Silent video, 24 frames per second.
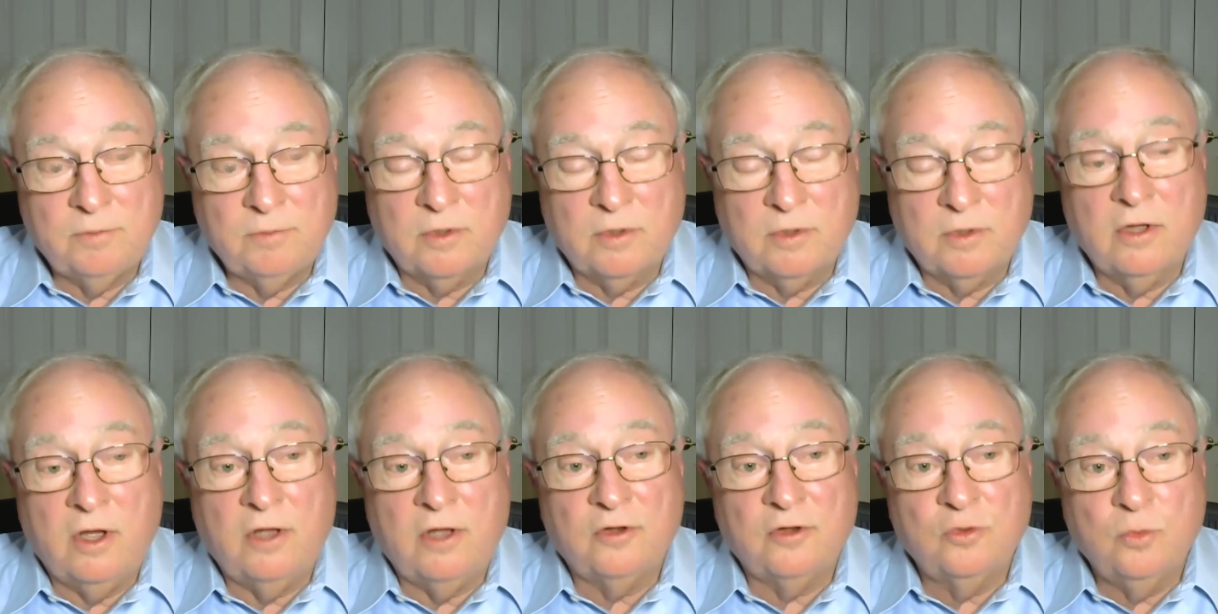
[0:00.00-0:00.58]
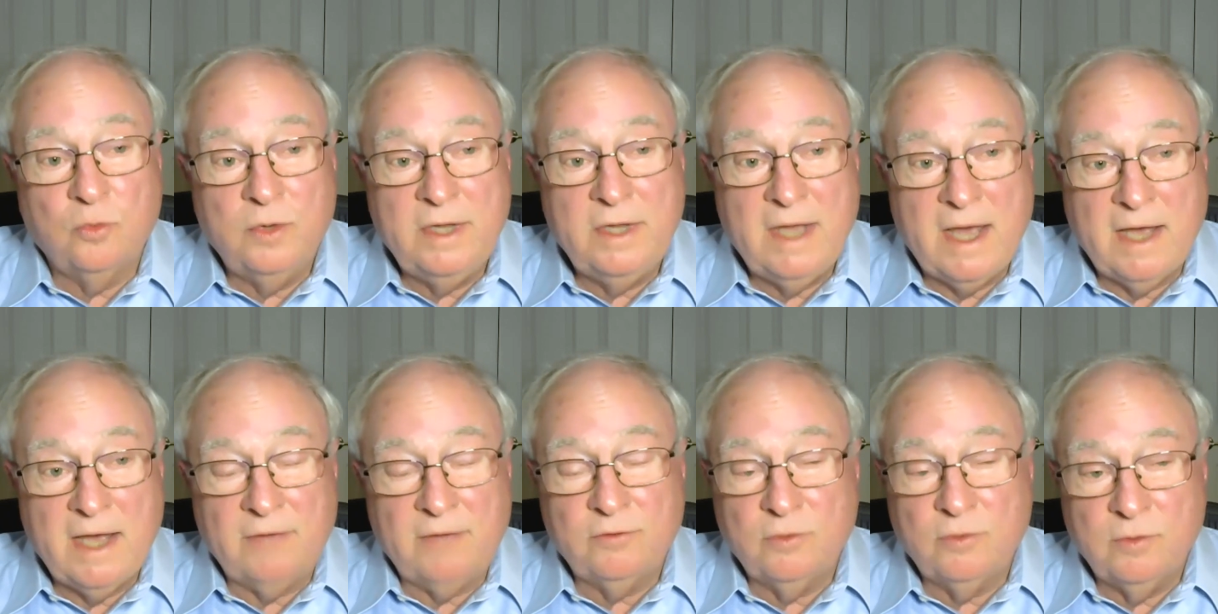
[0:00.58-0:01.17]
because we
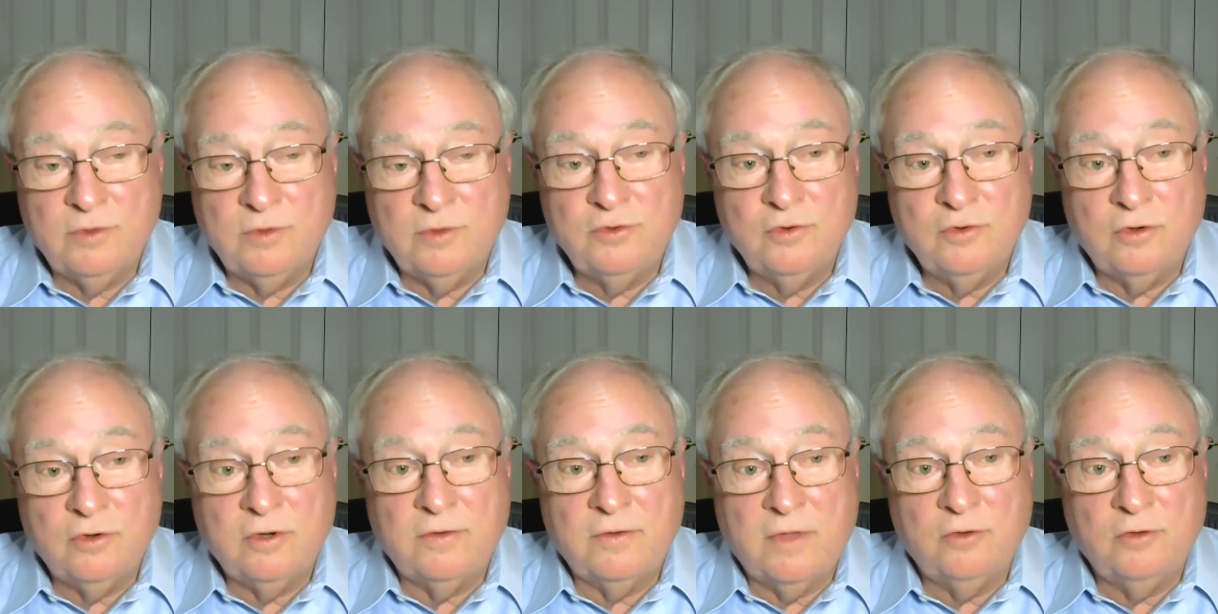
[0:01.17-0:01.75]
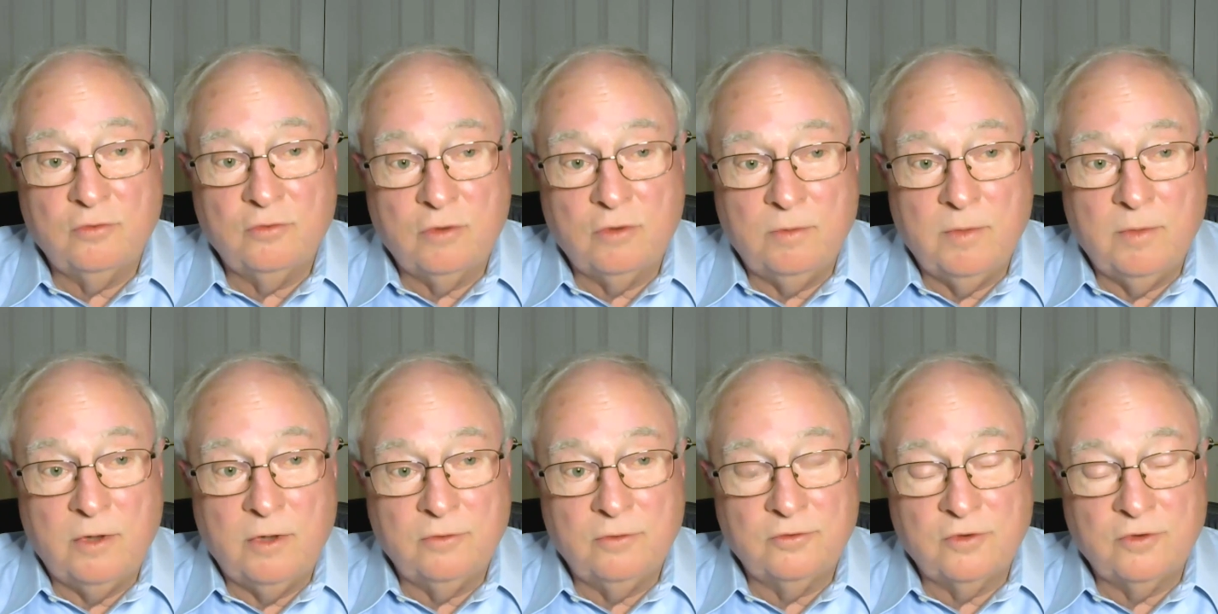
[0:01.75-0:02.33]
have to ensure those
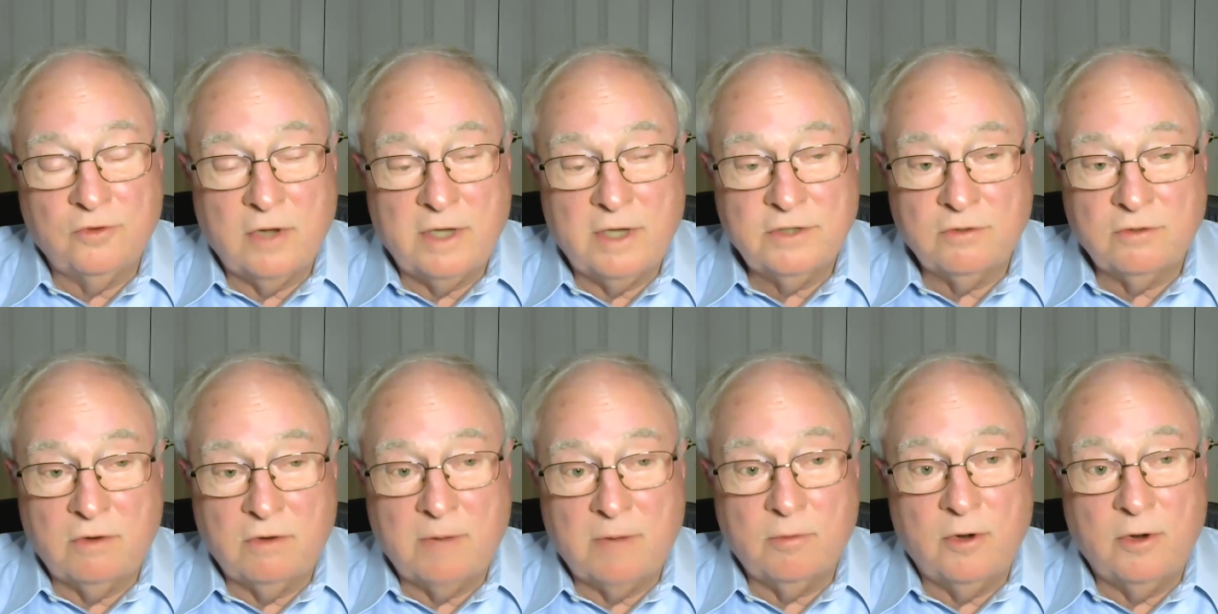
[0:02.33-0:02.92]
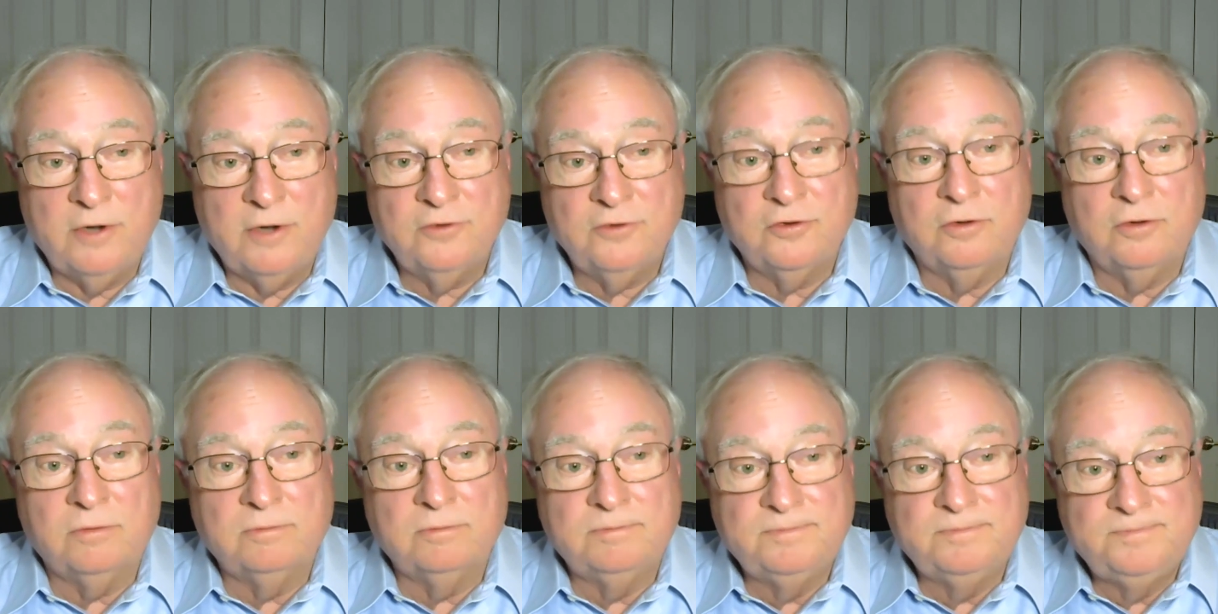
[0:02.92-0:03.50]
remote sites are operational.
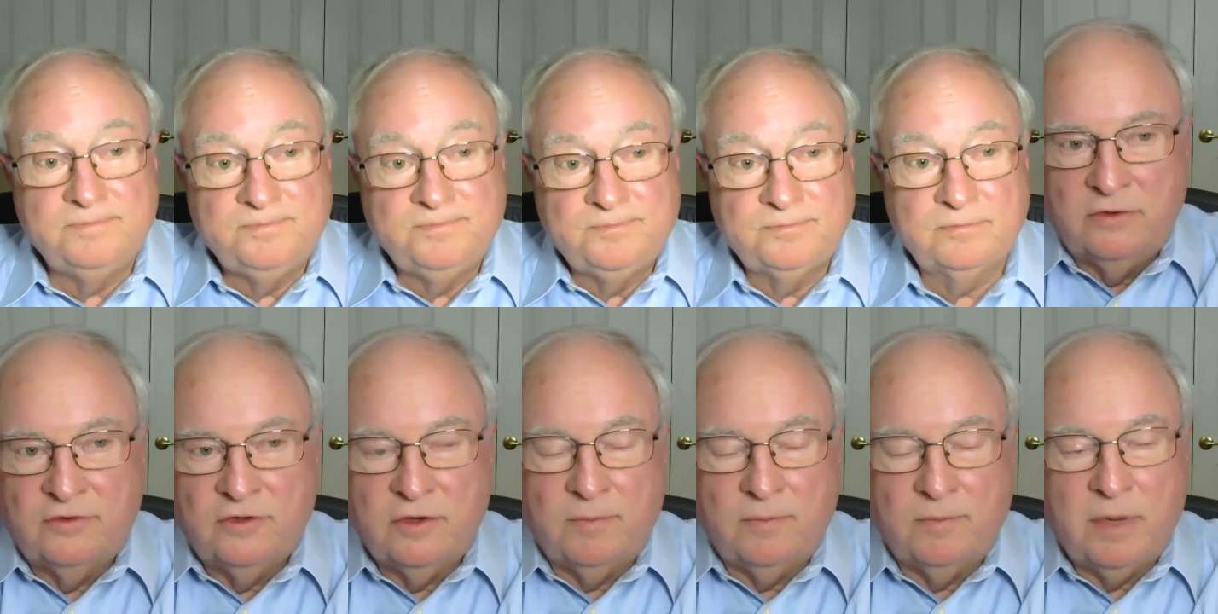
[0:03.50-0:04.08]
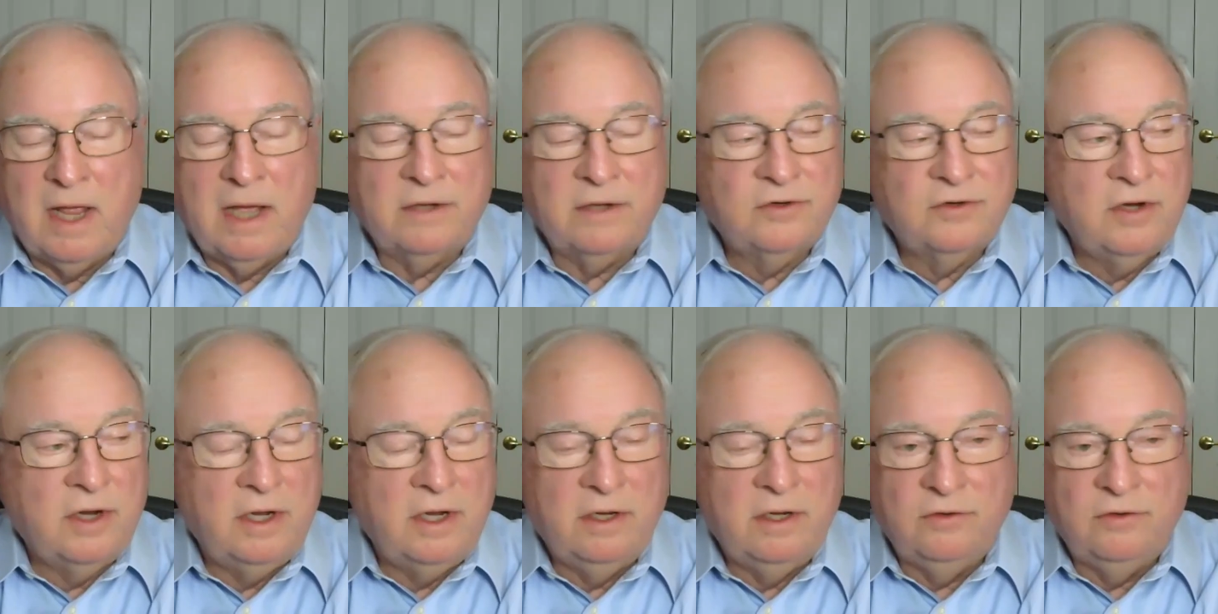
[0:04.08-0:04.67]
Supply
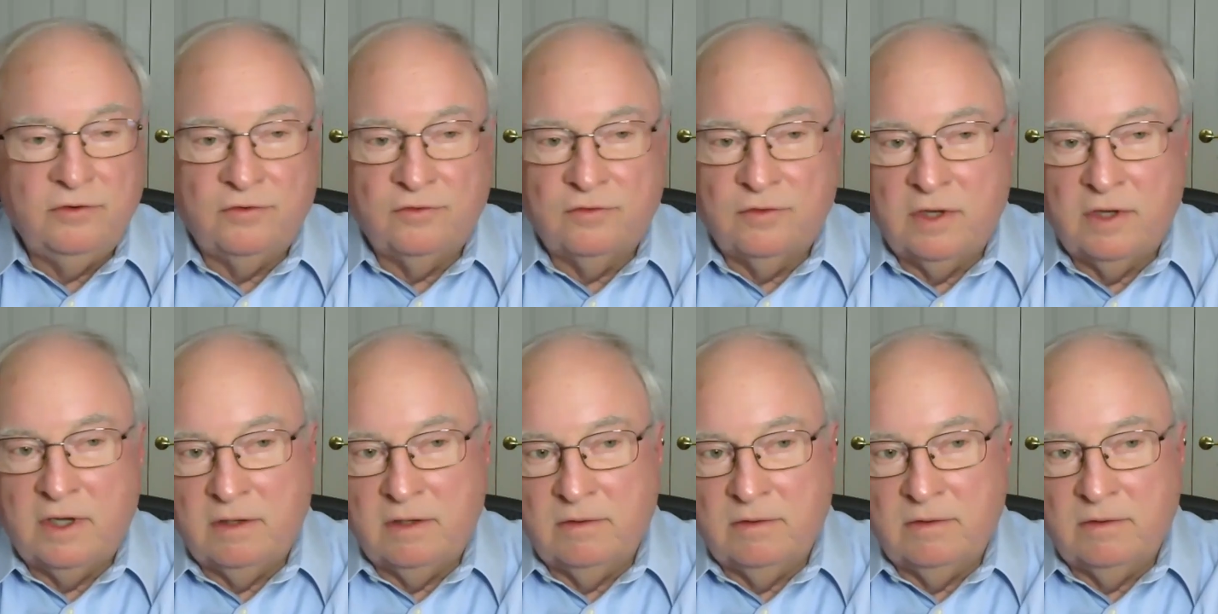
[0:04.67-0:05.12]
chains